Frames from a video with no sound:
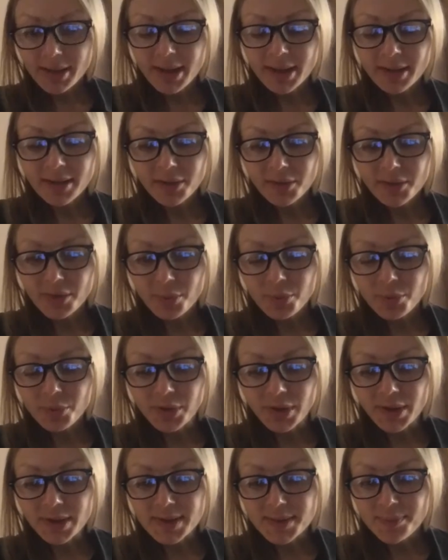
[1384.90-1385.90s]
then the
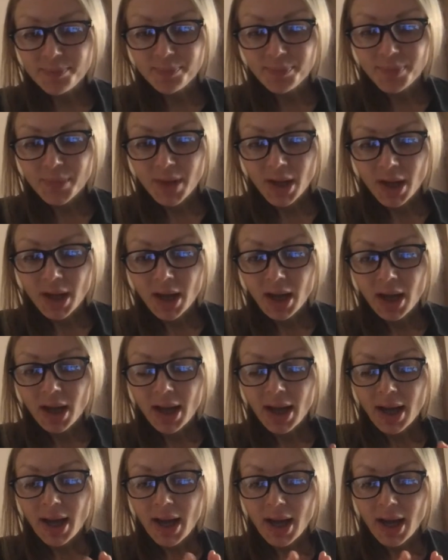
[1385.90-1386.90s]
therapeutics. Got it.
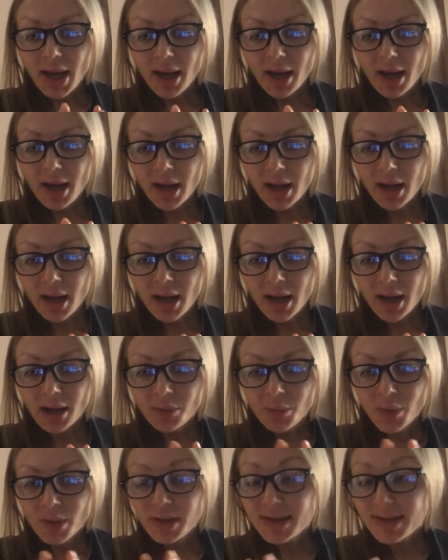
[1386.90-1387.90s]

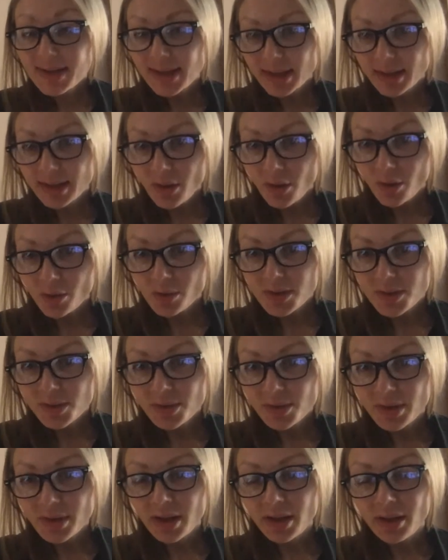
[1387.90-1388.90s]
And what is the also
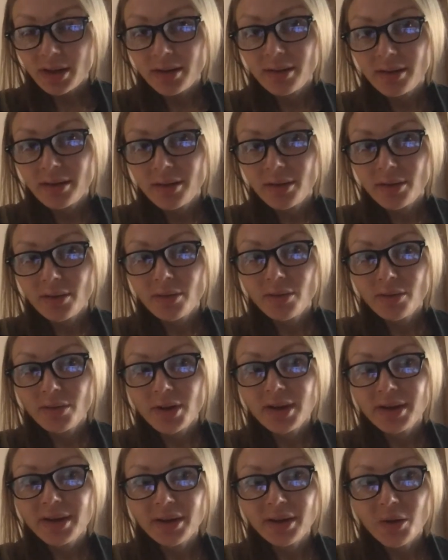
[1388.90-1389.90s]
the
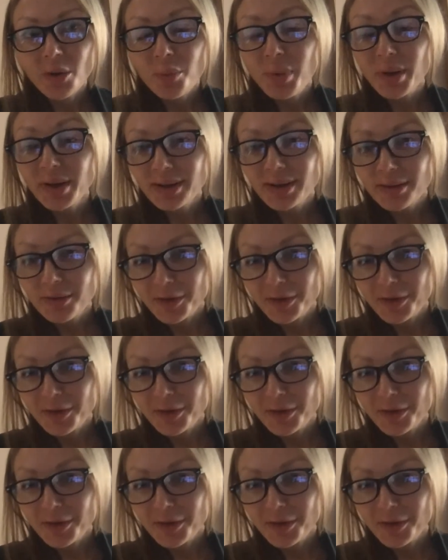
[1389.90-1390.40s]
really the competitive